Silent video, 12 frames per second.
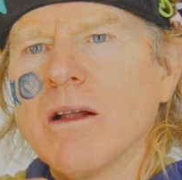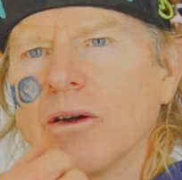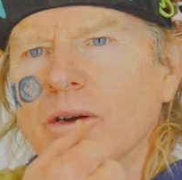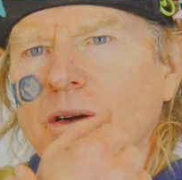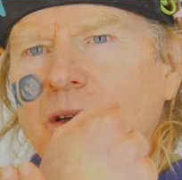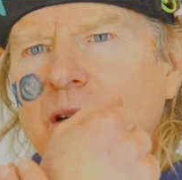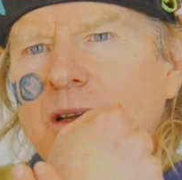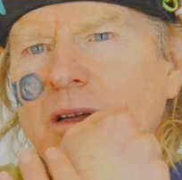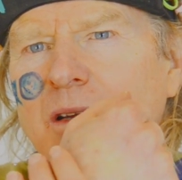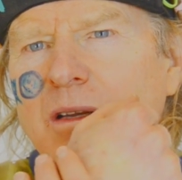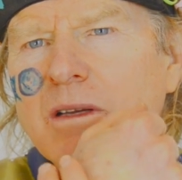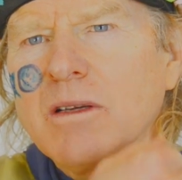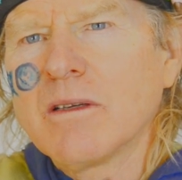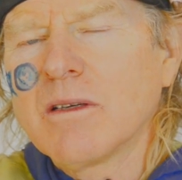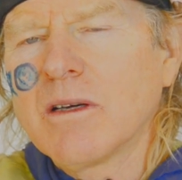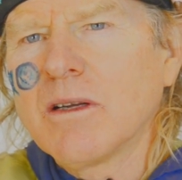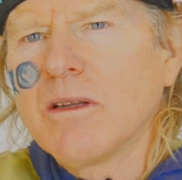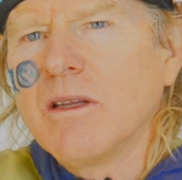or
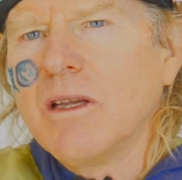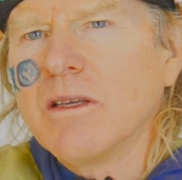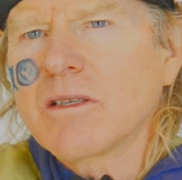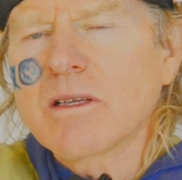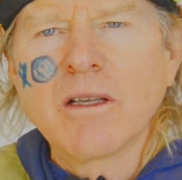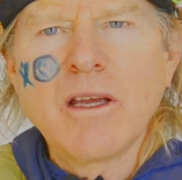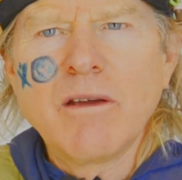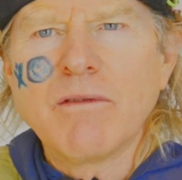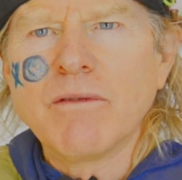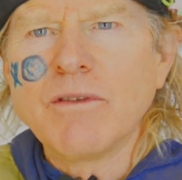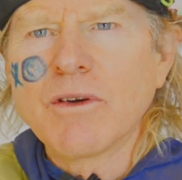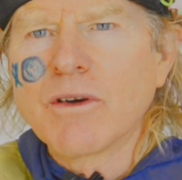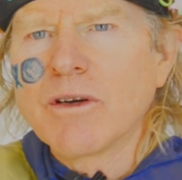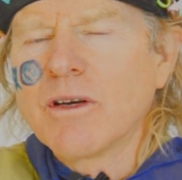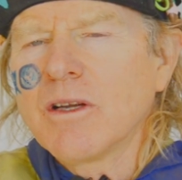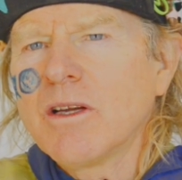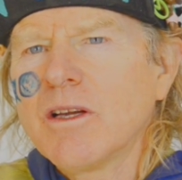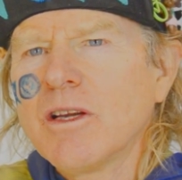on the sleeve of your
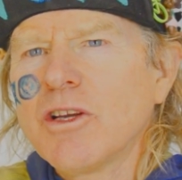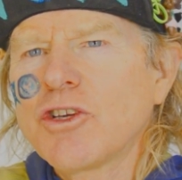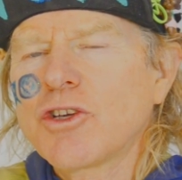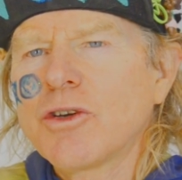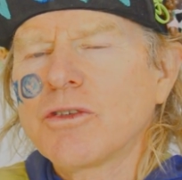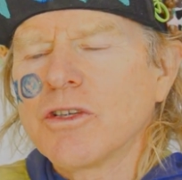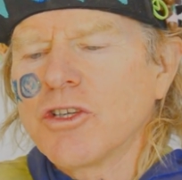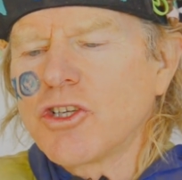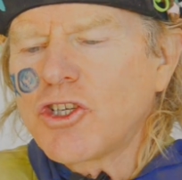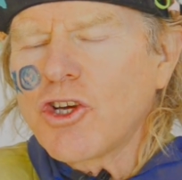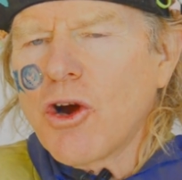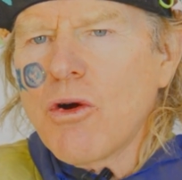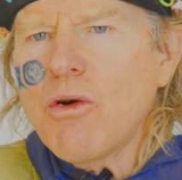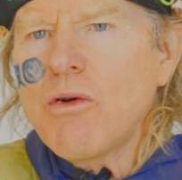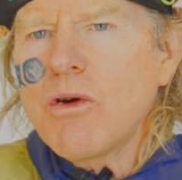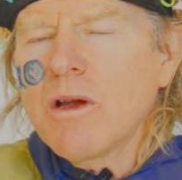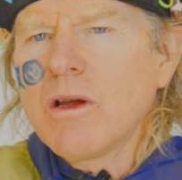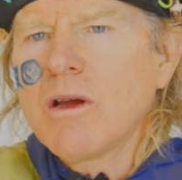shirt to
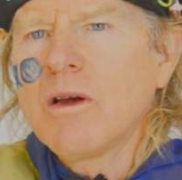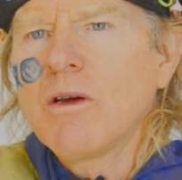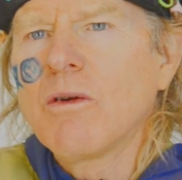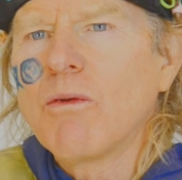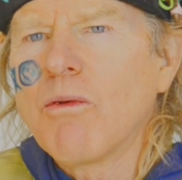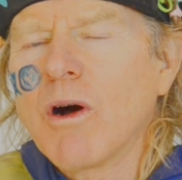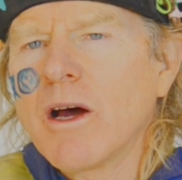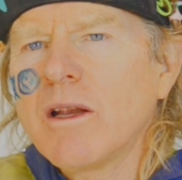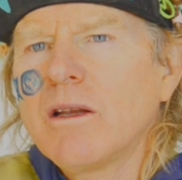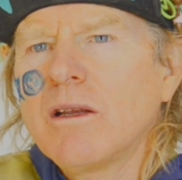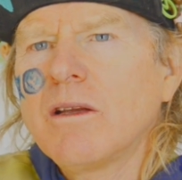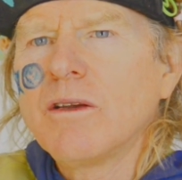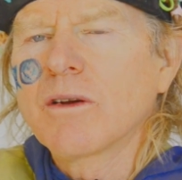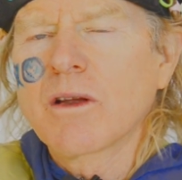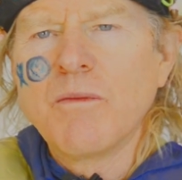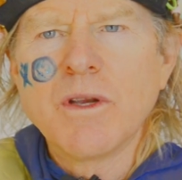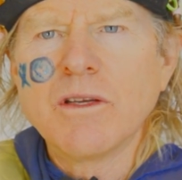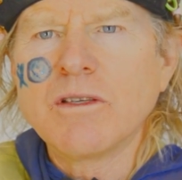show what you're
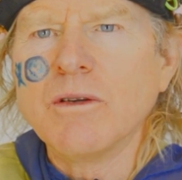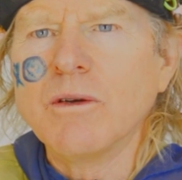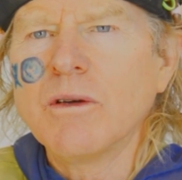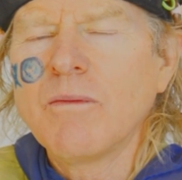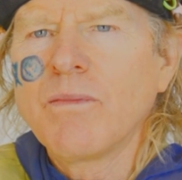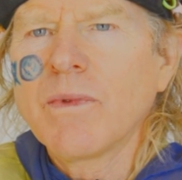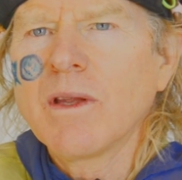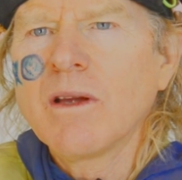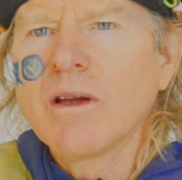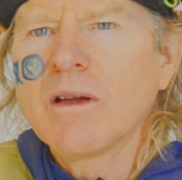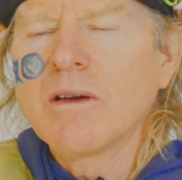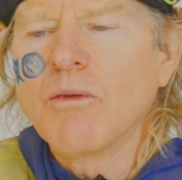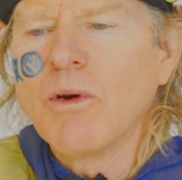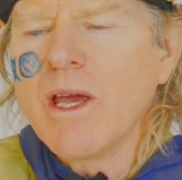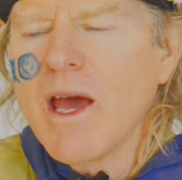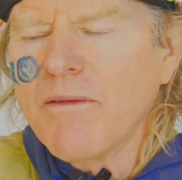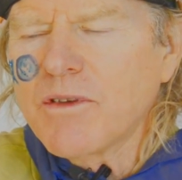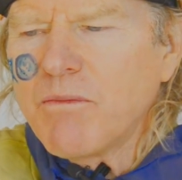committed to. We
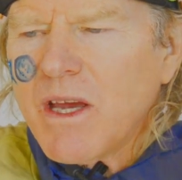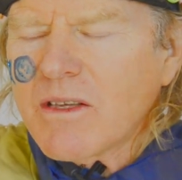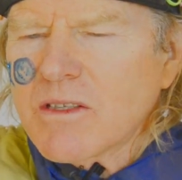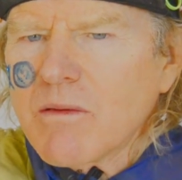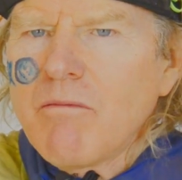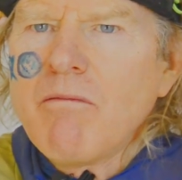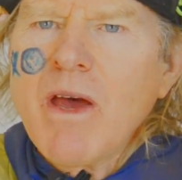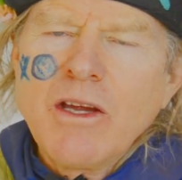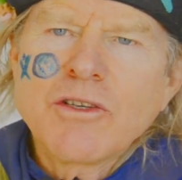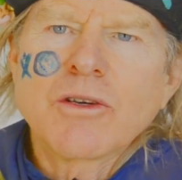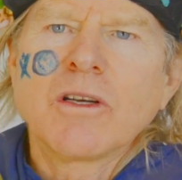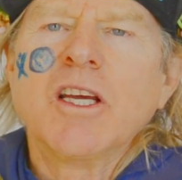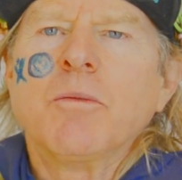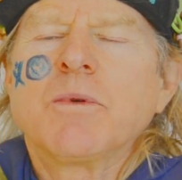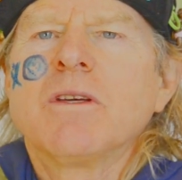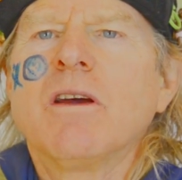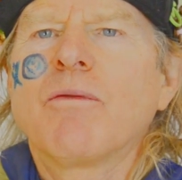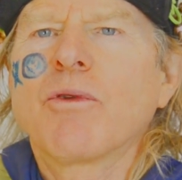have to make some major
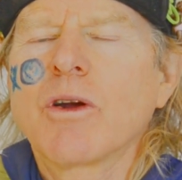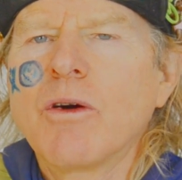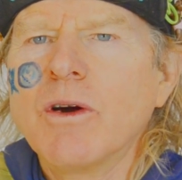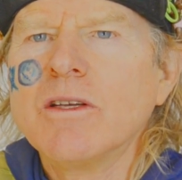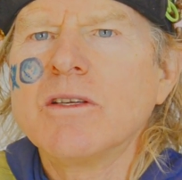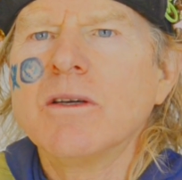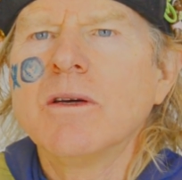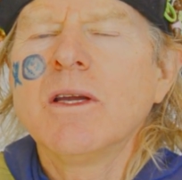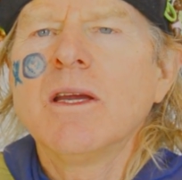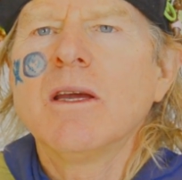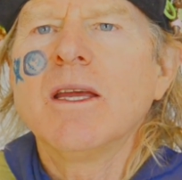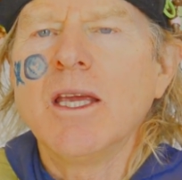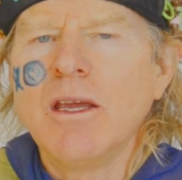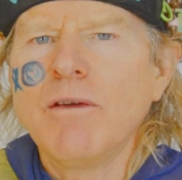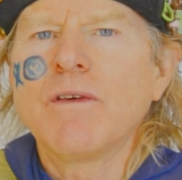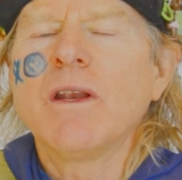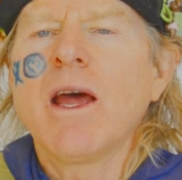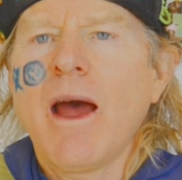leaps if we're going to
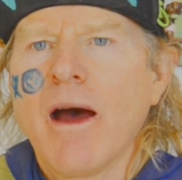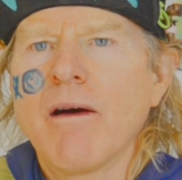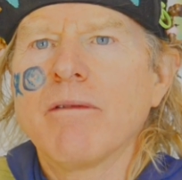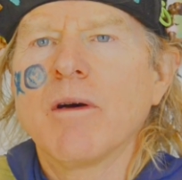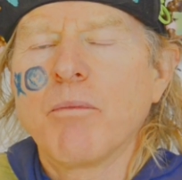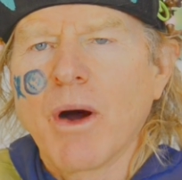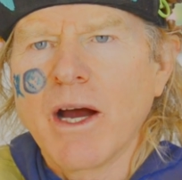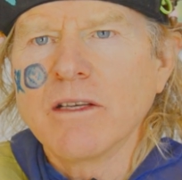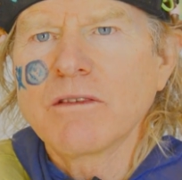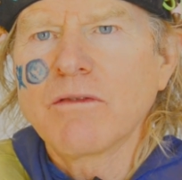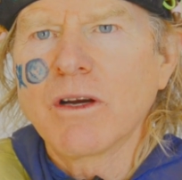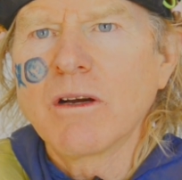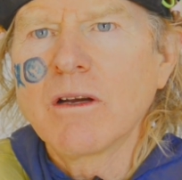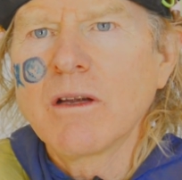even have a biosphere.